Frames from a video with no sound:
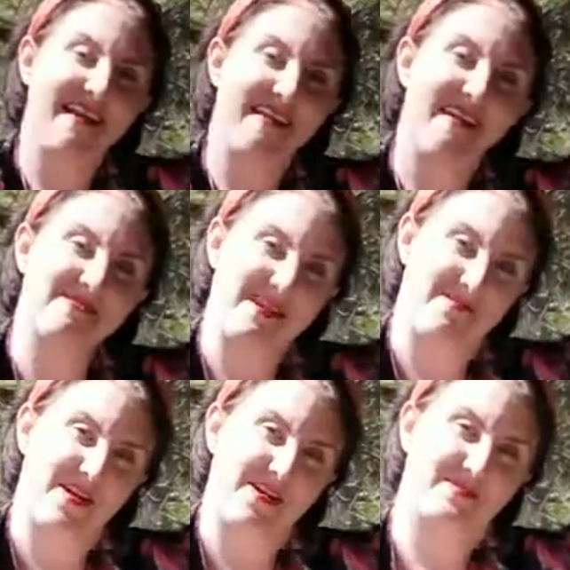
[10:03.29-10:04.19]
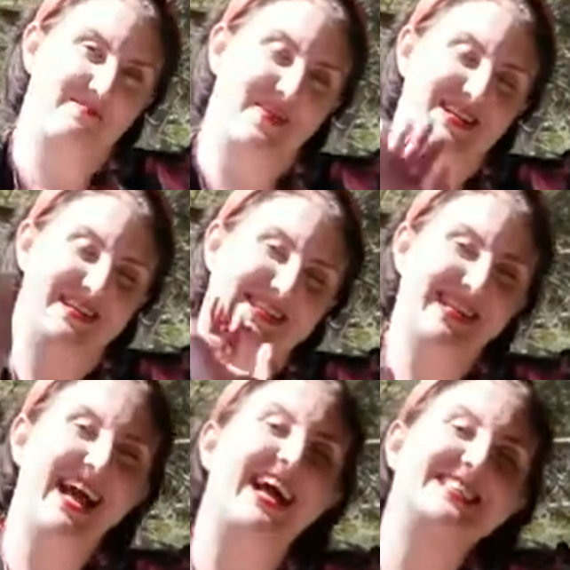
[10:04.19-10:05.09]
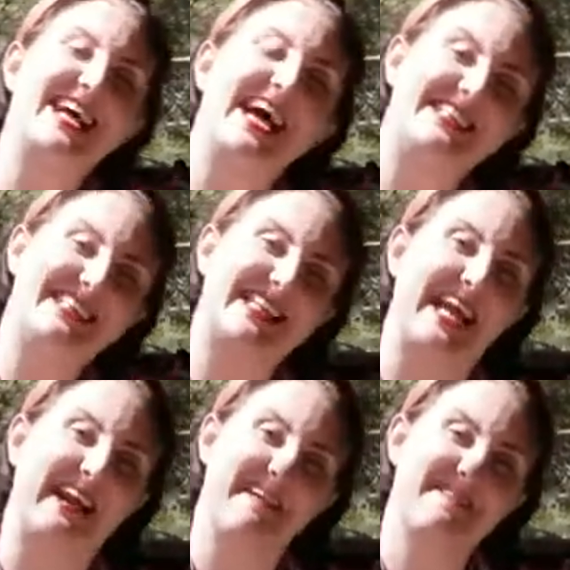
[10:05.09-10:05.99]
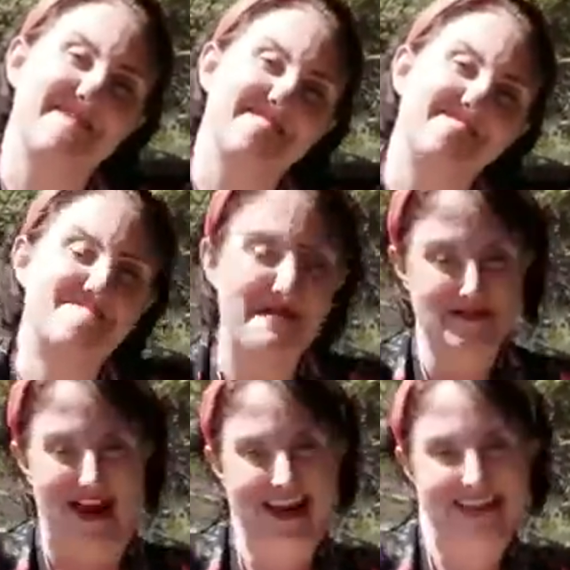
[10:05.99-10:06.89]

All right, frog room friends. I'll talk to you later. Bye-bye.